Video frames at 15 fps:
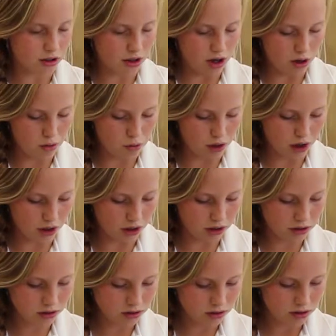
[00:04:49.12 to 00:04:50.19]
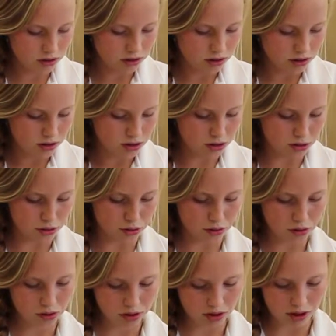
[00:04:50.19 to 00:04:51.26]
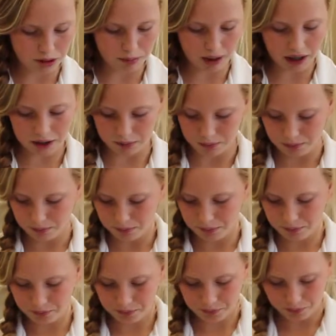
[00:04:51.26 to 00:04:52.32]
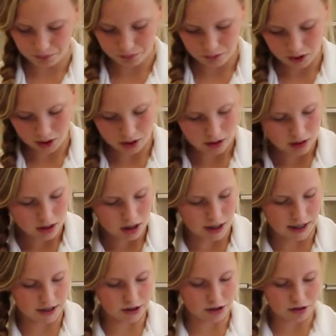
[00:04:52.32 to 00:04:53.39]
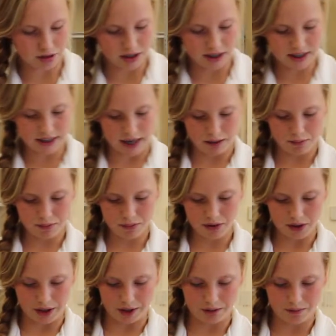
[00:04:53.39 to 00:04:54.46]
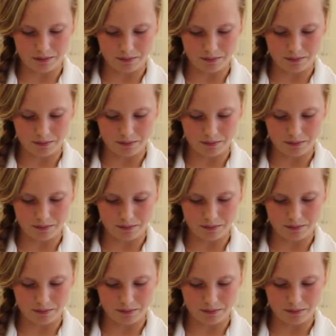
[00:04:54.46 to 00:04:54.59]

go on to the bottom and do the same thing.